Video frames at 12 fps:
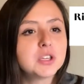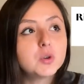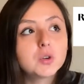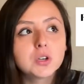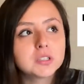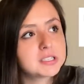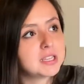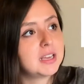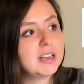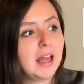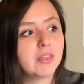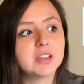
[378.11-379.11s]
You could
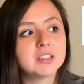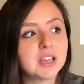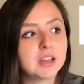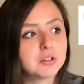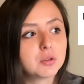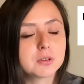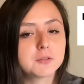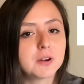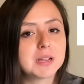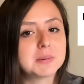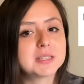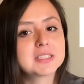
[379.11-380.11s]
sand down the door
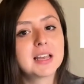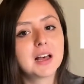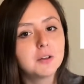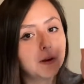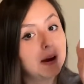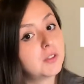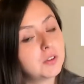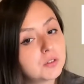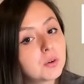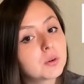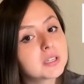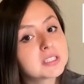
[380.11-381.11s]
frame itself and the
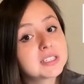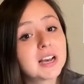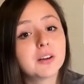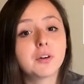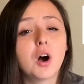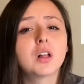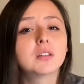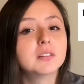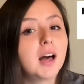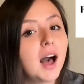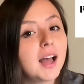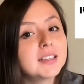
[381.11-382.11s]
door itself a
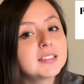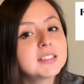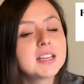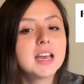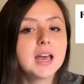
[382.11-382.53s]
lot.